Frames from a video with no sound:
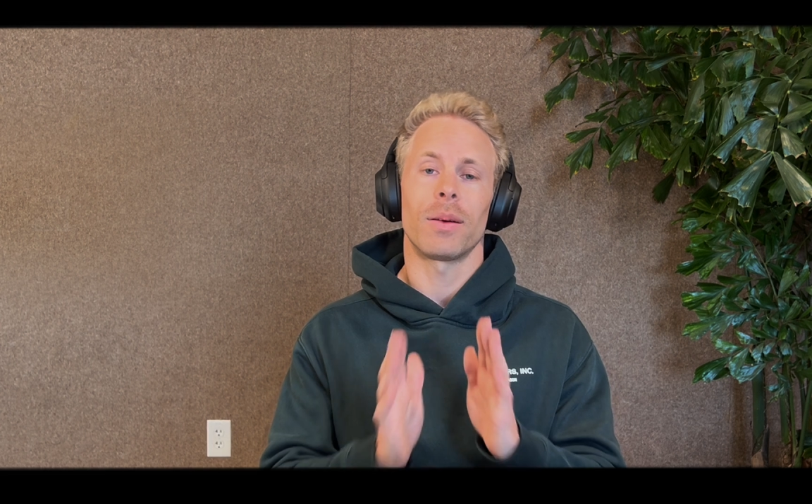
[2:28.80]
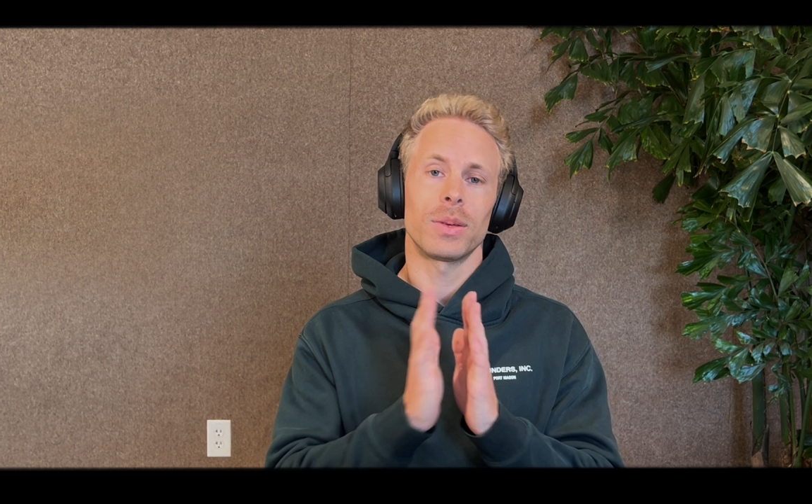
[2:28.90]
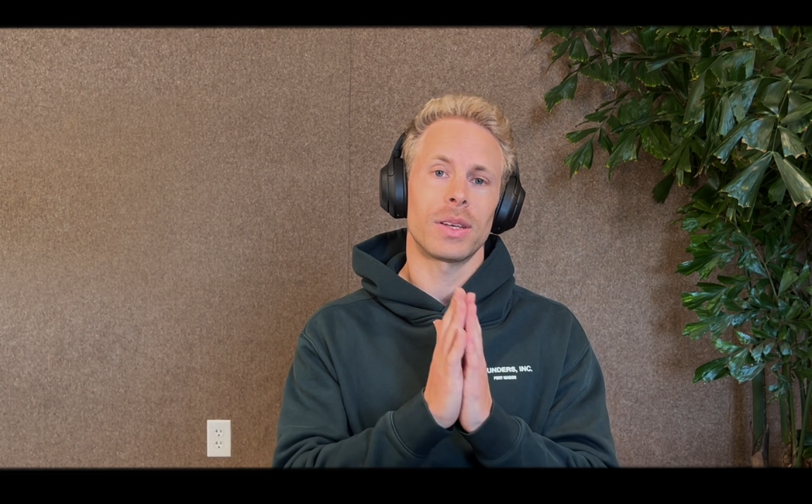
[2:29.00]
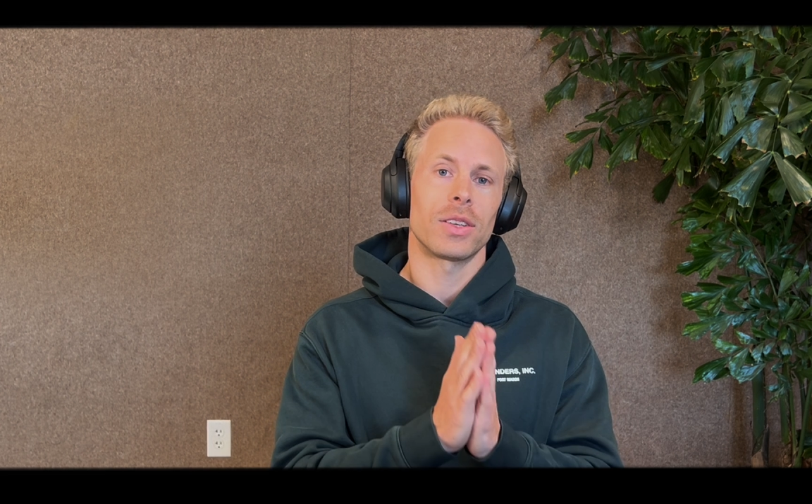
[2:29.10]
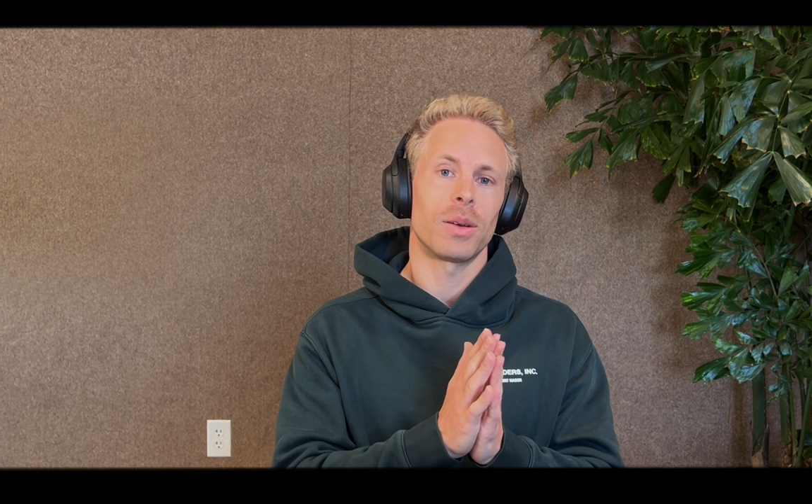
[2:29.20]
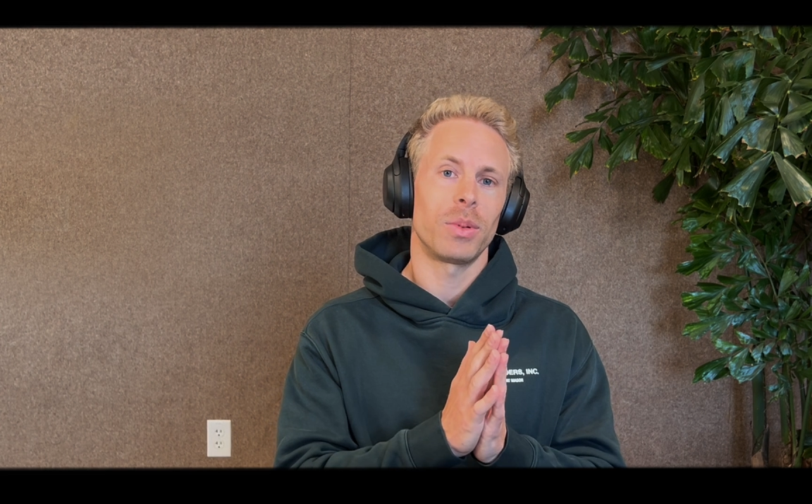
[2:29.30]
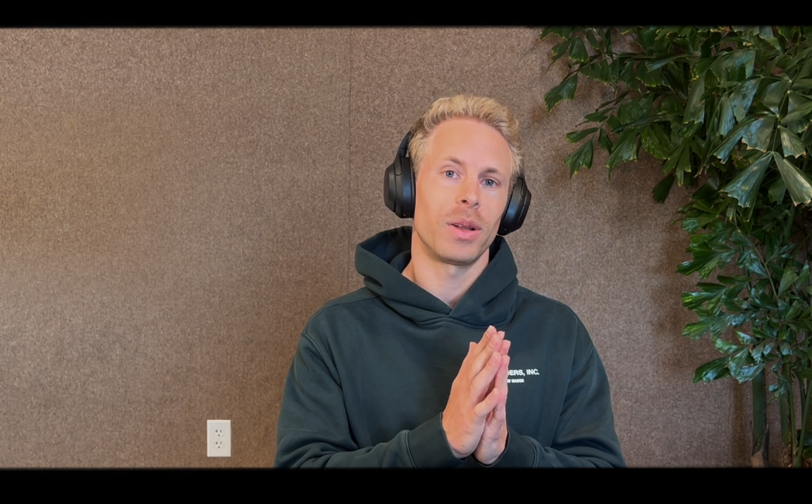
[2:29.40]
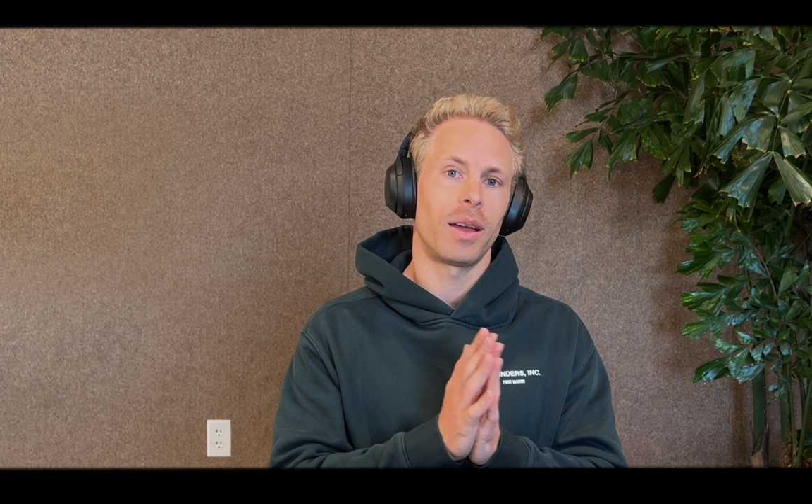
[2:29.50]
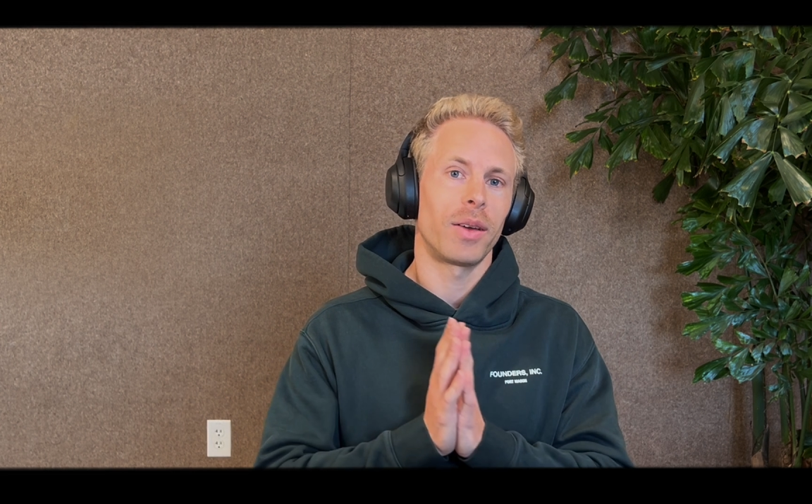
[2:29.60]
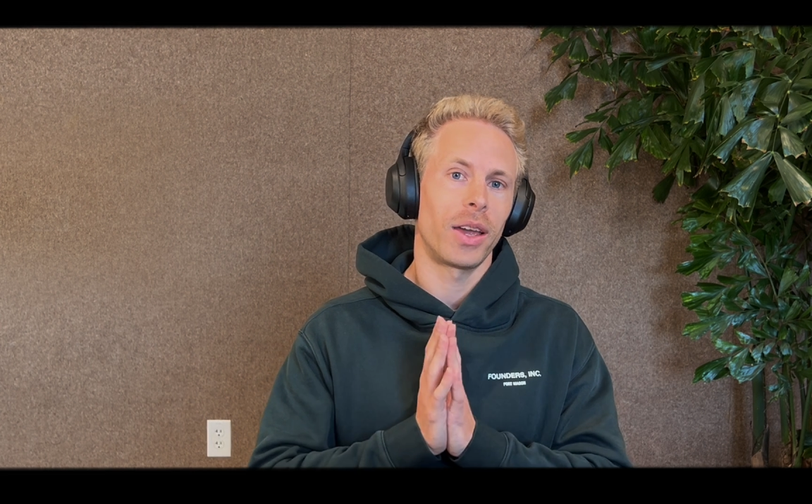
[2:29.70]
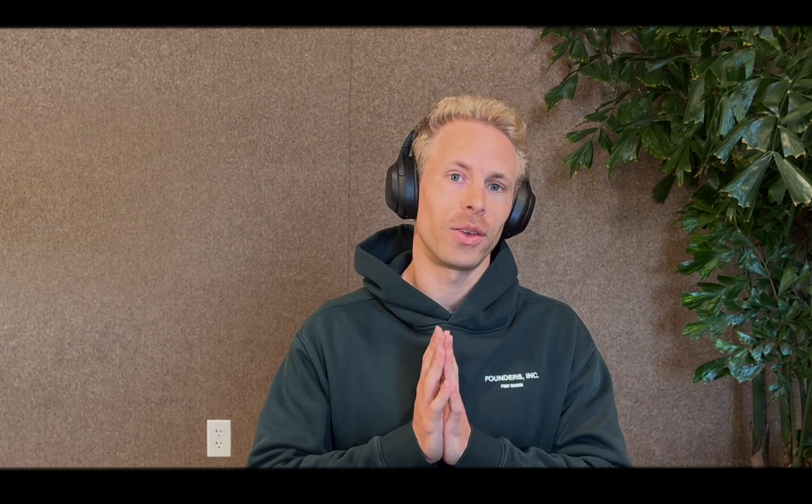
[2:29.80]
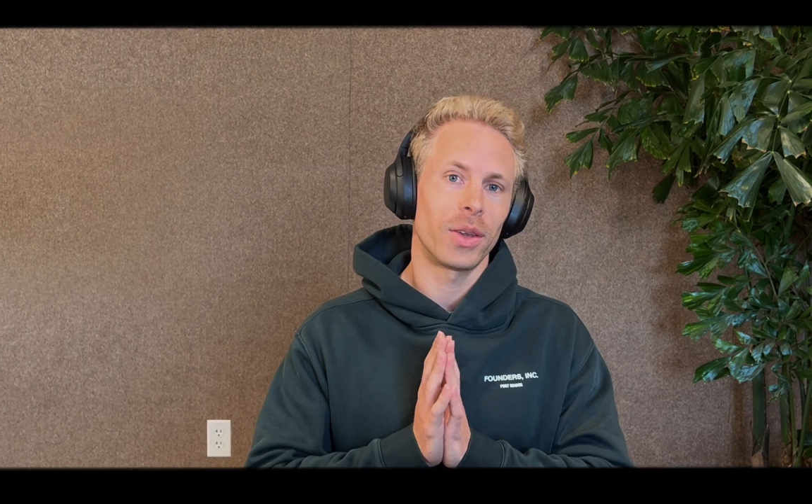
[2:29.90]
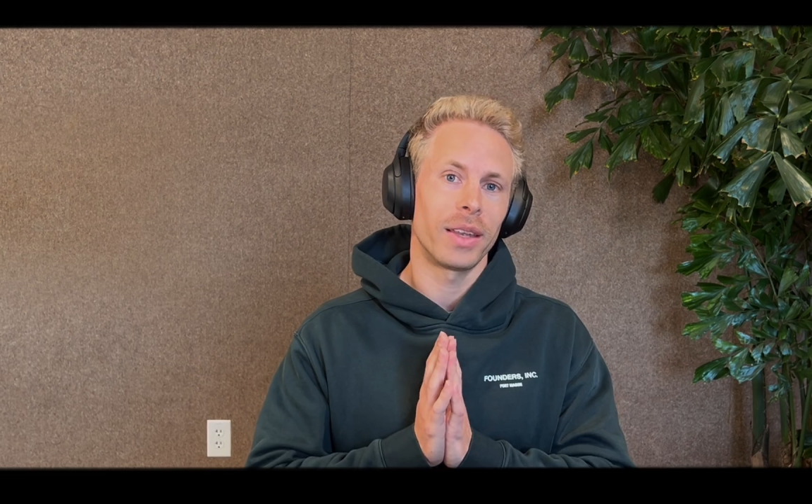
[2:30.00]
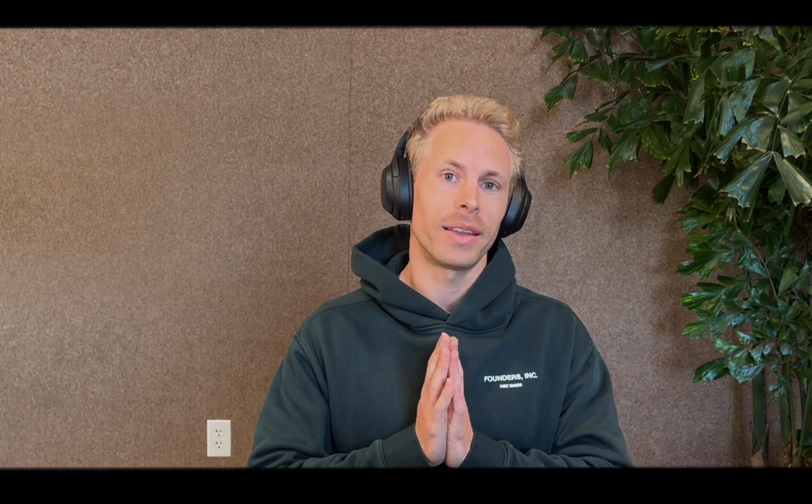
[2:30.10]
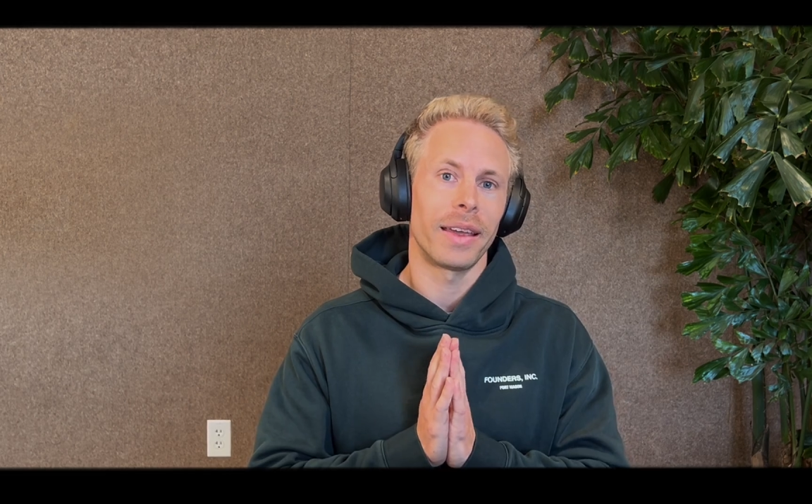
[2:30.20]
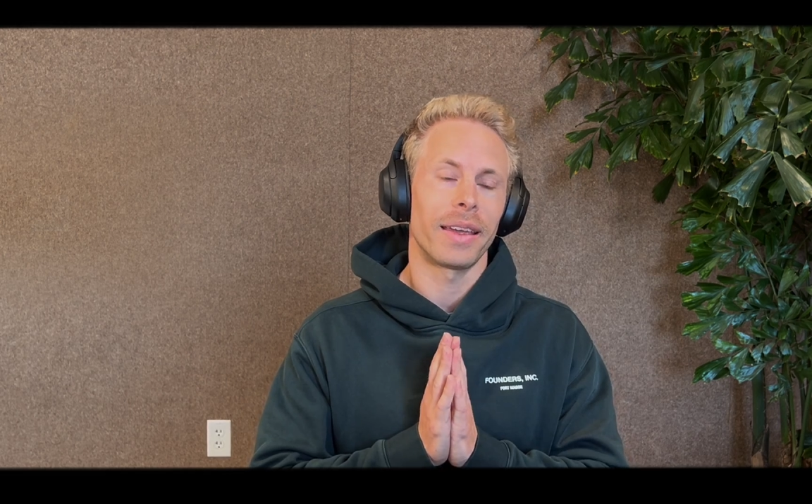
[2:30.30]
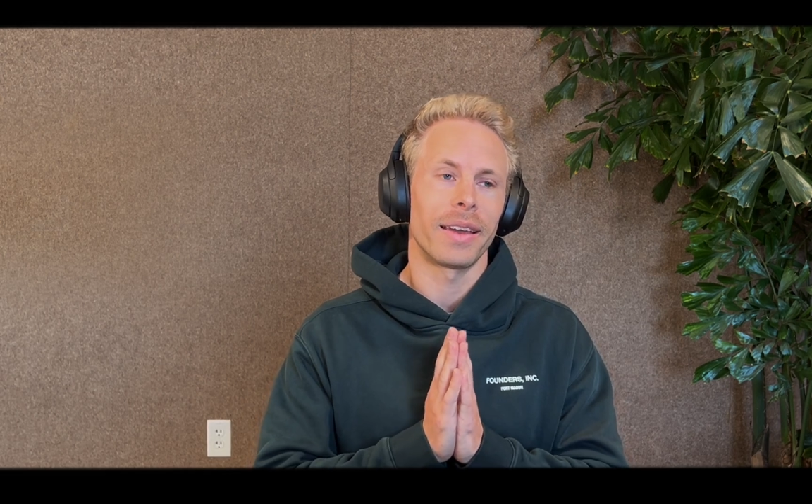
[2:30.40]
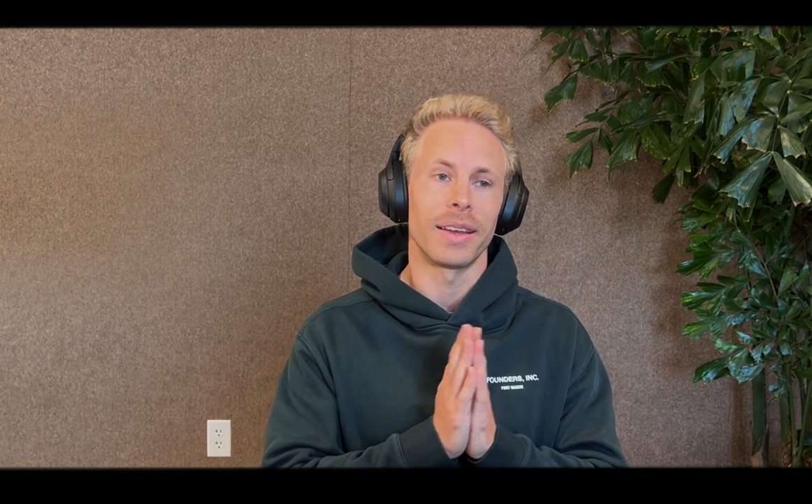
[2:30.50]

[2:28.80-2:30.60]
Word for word: That was an example of how you can take